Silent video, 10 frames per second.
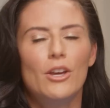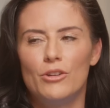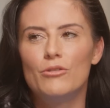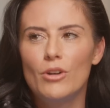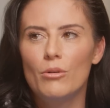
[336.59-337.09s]

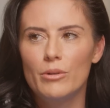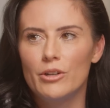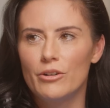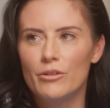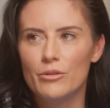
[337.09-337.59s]
You know, when
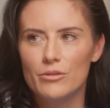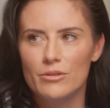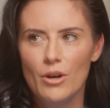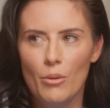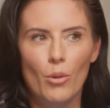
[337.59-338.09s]
you're in
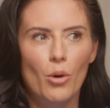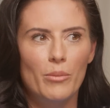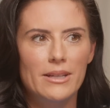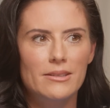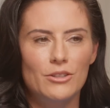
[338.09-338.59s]
those
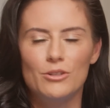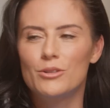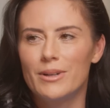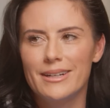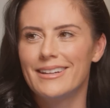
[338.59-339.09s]
moments, you
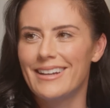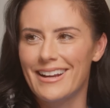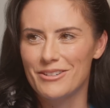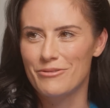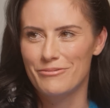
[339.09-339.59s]
just want to connect a,